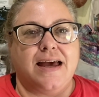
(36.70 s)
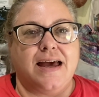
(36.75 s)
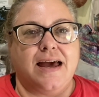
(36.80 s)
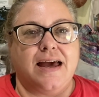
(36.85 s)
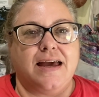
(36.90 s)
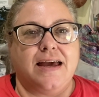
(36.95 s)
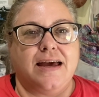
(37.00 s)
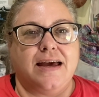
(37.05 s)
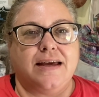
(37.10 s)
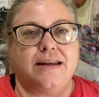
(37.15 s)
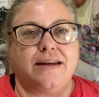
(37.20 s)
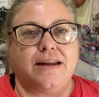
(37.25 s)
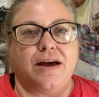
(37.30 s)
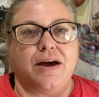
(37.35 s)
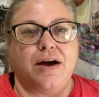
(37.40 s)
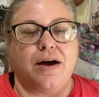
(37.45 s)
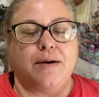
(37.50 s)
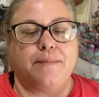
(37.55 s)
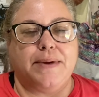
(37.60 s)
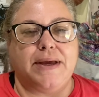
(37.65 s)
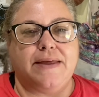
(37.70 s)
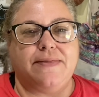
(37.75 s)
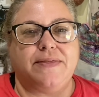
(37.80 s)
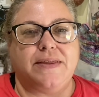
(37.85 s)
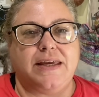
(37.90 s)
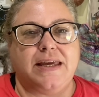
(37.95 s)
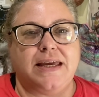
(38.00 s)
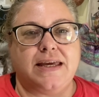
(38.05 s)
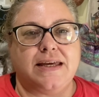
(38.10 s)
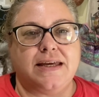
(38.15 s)
And at
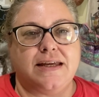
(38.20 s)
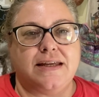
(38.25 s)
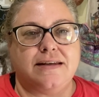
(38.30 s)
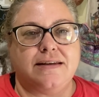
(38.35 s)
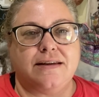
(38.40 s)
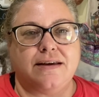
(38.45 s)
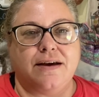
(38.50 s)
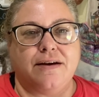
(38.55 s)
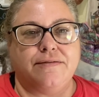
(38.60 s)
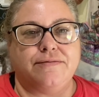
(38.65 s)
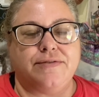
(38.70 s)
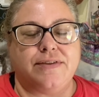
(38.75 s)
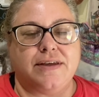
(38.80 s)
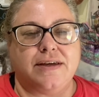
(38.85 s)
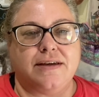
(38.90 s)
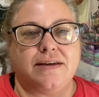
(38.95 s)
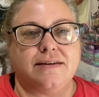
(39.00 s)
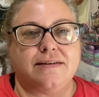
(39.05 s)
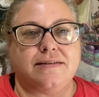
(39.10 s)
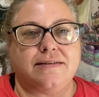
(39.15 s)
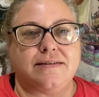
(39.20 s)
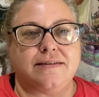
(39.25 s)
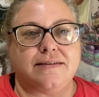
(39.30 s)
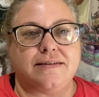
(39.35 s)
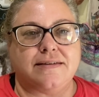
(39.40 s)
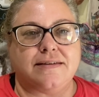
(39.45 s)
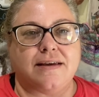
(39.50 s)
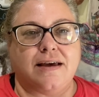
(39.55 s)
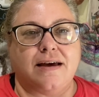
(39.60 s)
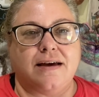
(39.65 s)
the end of
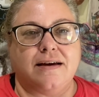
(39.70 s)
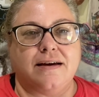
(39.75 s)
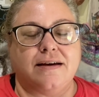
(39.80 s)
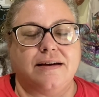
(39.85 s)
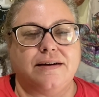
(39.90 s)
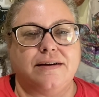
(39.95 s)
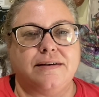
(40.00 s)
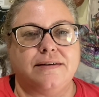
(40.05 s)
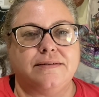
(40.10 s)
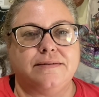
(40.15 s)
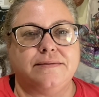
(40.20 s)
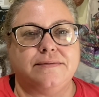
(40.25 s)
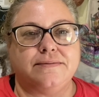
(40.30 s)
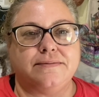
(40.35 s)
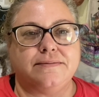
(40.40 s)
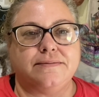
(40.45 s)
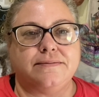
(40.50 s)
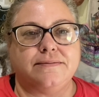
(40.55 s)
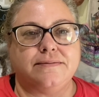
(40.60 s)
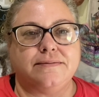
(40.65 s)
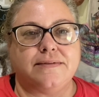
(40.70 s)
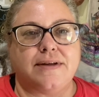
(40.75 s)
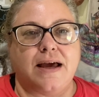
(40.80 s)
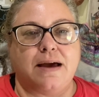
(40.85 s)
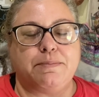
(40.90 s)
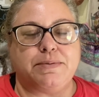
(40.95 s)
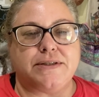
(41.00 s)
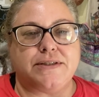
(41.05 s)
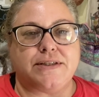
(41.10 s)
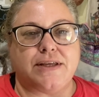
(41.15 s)
this
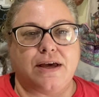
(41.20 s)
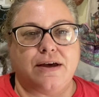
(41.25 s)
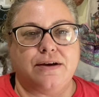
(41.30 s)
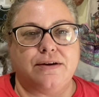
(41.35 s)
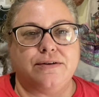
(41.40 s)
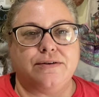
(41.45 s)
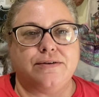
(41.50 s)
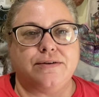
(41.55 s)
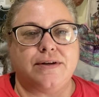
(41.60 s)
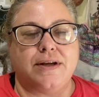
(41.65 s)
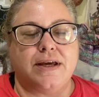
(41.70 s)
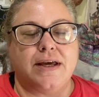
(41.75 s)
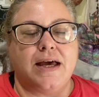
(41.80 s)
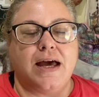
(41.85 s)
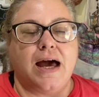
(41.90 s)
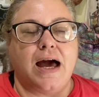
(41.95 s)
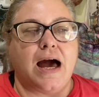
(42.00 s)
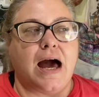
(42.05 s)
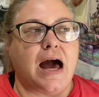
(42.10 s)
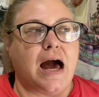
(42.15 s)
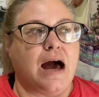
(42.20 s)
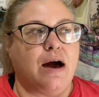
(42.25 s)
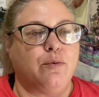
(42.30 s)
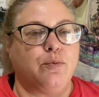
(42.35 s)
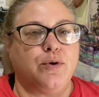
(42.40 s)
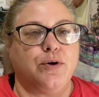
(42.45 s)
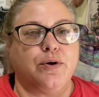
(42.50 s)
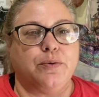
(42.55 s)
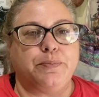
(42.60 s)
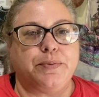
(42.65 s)
episode, I
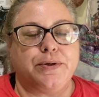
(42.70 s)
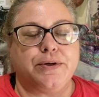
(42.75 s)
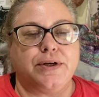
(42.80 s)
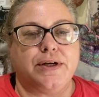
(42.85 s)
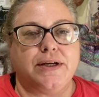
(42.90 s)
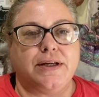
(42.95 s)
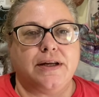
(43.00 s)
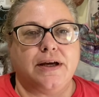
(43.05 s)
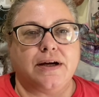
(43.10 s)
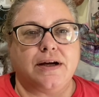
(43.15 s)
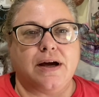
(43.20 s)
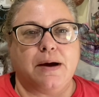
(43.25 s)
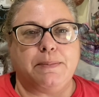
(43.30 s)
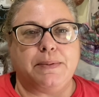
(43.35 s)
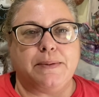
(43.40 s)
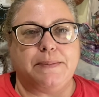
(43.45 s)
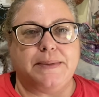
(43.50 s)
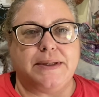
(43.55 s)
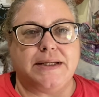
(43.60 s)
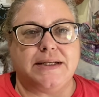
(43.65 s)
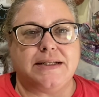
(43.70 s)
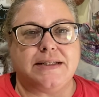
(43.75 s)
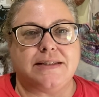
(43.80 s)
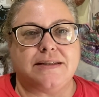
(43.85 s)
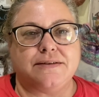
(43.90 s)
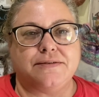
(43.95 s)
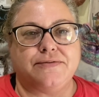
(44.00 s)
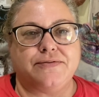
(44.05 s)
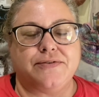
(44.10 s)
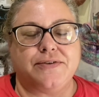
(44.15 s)
will put a couple minutes
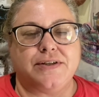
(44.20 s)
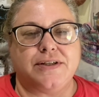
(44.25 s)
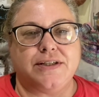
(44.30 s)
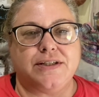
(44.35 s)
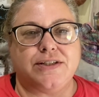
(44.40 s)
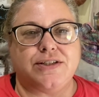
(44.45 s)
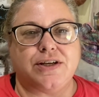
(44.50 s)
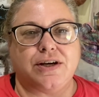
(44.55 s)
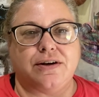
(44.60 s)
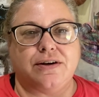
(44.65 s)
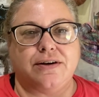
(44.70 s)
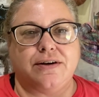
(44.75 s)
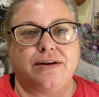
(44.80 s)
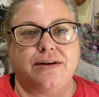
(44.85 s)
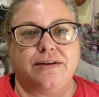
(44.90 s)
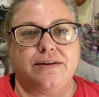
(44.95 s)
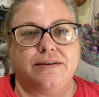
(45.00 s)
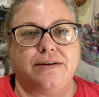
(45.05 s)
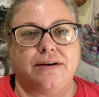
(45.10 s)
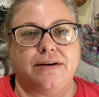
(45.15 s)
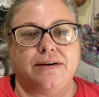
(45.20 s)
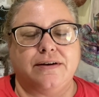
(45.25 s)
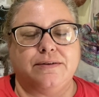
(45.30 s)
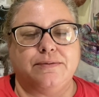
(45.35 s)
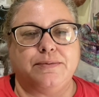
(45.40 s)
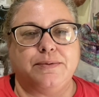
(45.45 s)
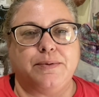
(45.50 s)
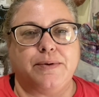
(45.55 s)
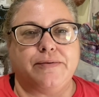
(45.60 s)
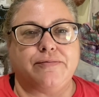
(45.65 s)
of footage on.
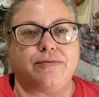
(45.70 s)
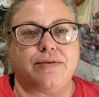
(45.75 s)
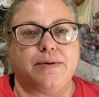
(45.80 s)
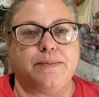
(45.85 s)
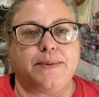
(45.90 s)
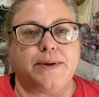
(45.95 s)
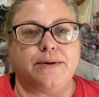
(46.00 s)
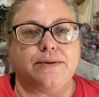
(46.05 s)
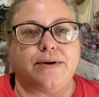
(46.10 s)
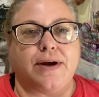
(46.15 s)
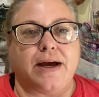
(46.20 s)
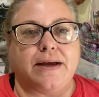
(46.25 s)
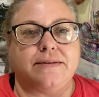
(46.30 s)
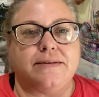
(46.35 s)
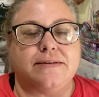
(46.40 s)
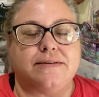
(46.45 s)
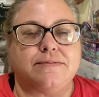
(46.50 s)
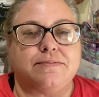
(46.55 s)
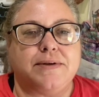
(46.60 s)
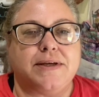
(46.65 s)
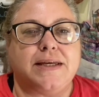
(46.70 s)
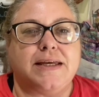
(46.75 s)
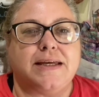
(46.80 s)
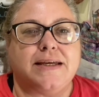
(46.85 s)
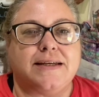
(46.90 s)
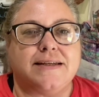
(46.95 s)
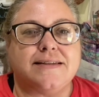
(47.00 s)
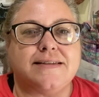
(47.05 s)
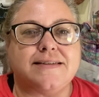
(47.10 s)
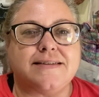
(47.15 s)
We went for a boat ride this
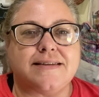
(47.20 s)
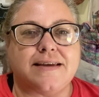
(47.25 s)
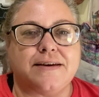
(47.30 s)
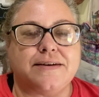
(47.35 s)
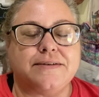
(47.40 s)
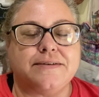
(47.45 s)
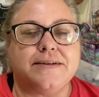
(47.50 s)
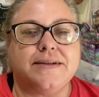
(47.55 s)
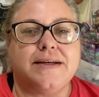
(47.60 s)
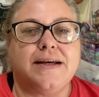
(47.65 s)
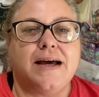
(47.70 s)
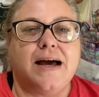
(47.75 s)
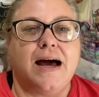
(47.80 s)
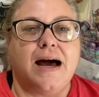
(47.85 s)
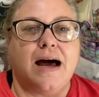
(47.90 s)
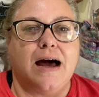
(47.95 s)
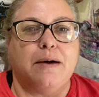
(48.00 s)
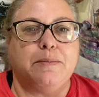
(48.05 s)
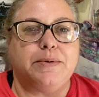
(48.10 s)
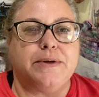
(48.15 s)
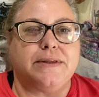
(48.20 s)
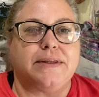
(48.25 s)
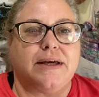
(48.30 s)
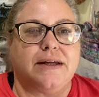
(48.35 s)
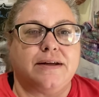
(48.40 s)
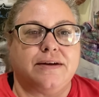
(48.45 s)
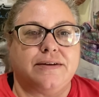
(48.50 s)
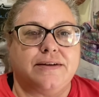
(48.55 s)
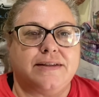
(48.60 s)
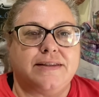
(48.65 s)
weekend, so I'll put that
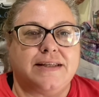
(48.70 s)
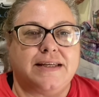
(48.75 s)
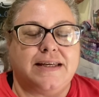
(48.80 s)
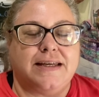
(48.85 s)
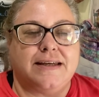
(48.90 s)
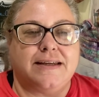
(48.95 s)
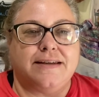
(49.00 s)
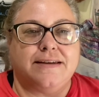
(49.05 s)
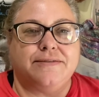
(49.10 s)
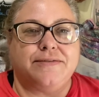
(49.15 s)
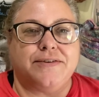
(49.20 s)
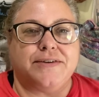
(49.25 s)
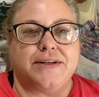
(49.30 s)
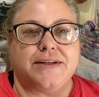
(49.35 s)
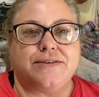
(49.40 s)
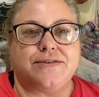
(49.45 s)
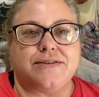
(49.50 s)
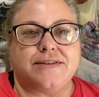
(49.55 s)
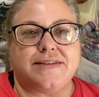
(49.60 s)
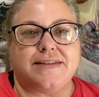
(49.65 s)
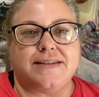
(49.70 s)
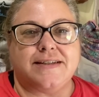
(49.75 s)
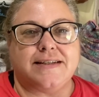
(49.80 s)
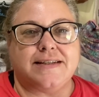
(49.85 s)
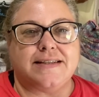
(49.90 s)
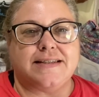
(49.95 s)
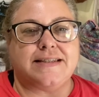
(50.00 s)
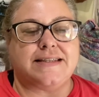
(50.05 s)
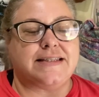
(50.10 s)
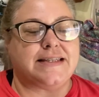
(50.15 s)
on at the end if you're interested
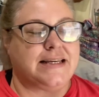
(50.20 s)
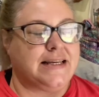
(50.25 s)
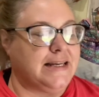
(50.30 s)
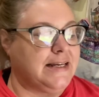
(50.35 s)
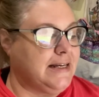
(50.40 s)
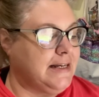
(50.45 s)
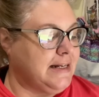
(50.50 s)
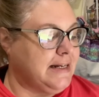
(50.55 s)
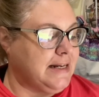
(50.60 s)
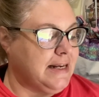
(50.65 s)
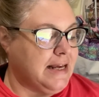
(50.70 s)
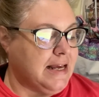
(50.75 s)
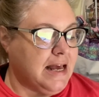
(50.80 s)
in seeing.